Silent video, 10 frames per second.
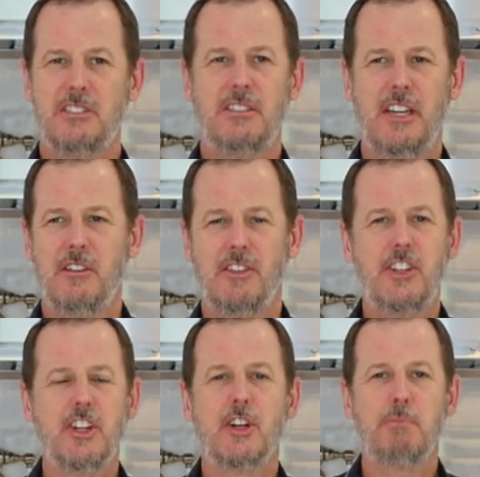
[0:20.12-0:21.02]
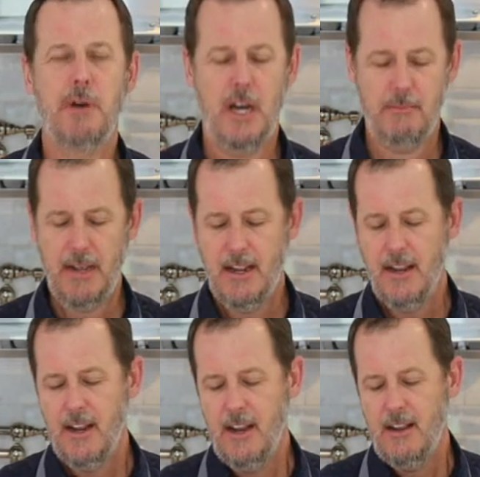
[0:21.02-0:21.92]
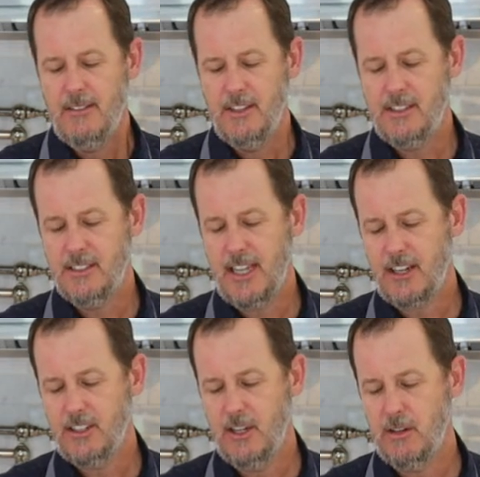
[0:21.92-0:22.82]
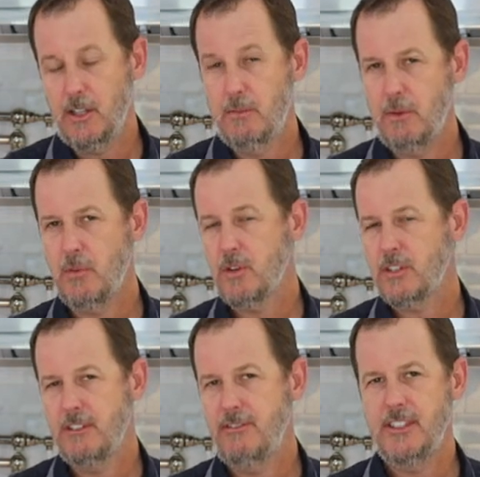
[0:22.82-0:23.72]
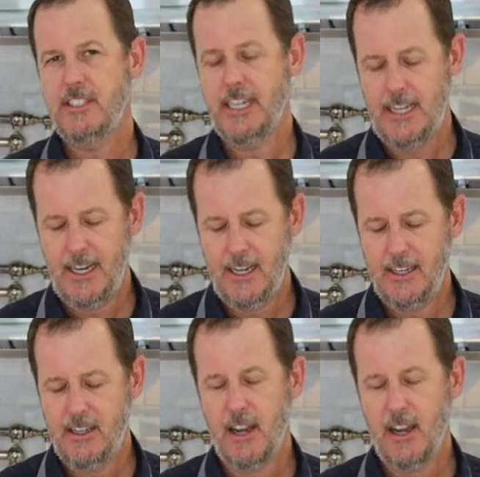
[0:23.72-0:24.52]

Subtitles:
you know, sugar bomb. This is actually a little bit more sophisticated